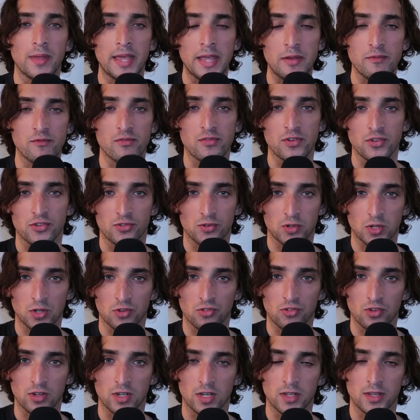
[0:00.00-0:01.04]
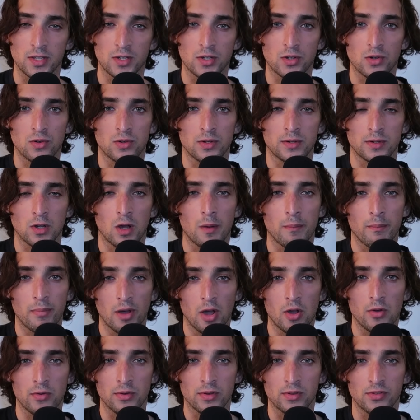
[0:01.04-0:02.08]
infrastructure, the current
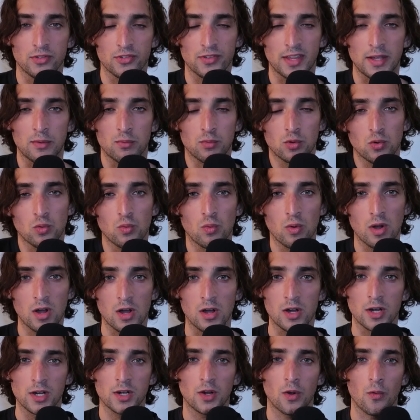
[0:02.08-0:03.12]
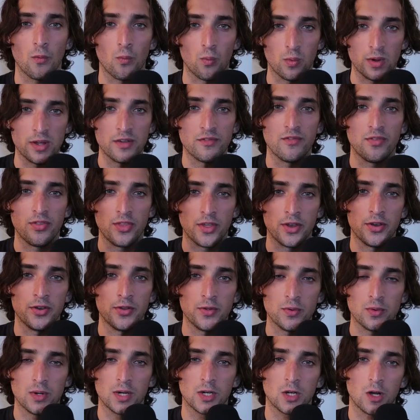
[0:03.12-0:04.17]
components, they will work with the
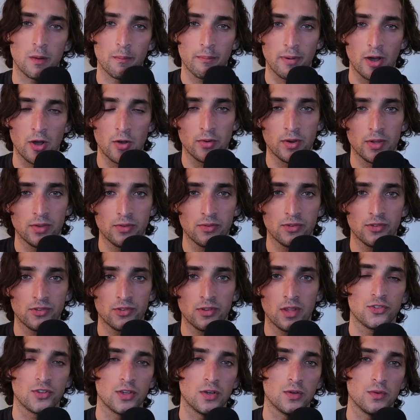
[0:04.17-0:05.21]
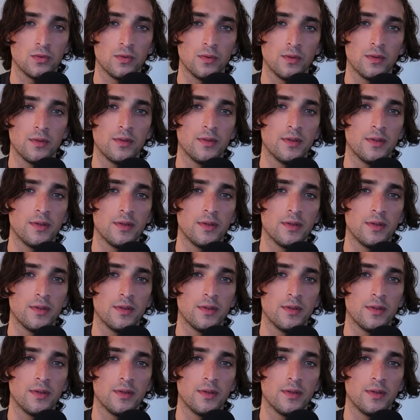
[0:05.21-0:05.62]
newer components. So